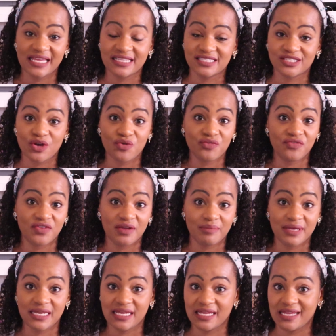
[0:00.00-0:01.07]
It's so
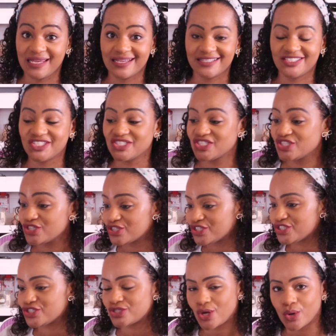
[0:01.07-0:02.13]
feminine. It just looks
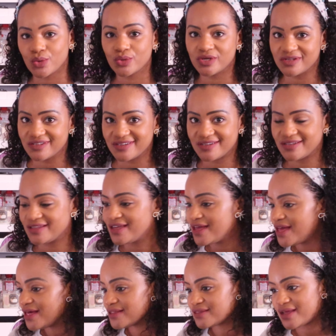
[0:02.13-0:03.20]
so good.
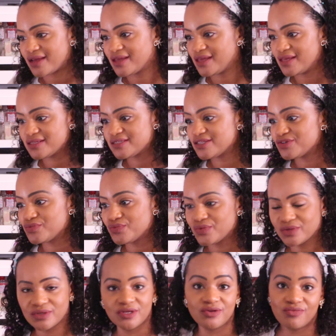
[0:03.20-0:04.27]
Like, it's a
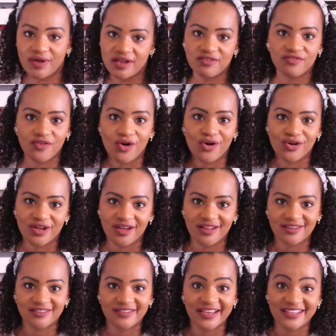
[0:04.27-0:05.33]
really great fall
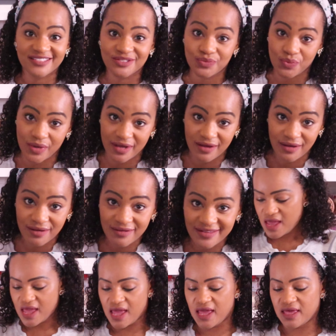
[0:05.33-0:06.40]
color as well.
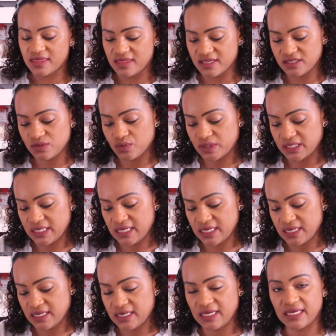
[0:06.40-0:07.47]
And this one
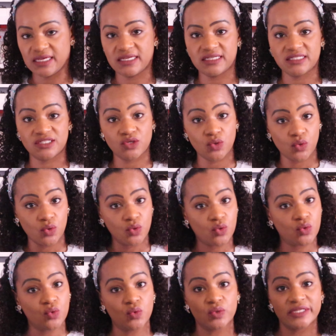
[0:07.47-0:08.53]
again is
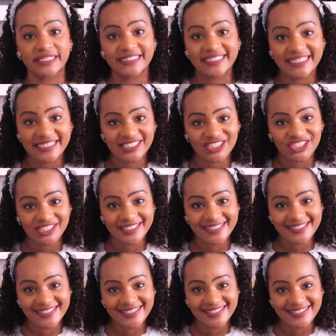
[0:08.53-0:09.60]
Cool
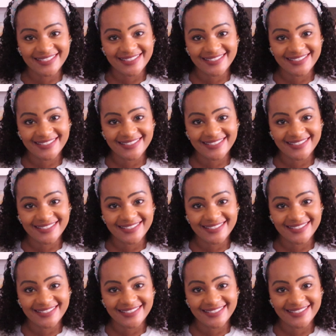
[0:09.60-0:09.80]
Intentions.